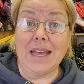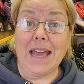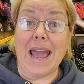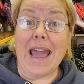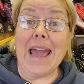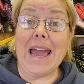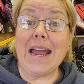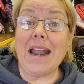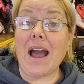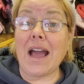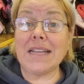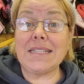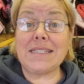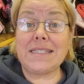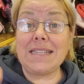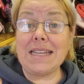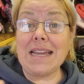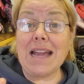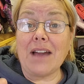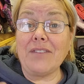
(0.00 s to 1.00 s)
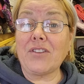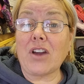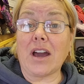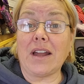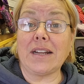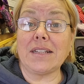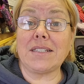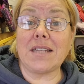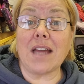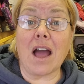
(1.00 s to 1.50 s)
And I see I've
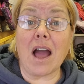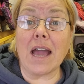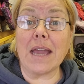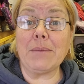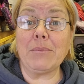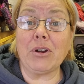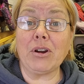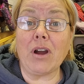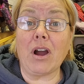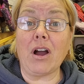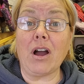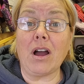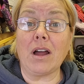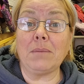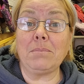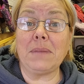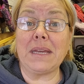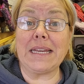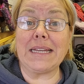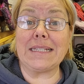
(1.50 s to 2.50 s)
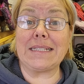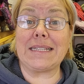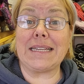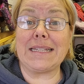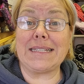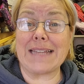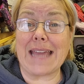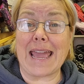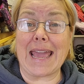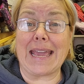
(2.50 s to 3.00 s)
got a timer on me
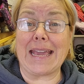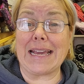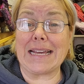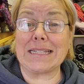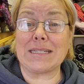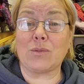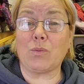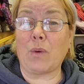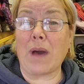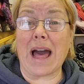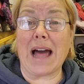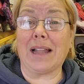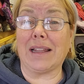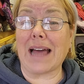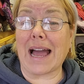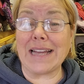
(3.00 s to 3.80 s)
today as well.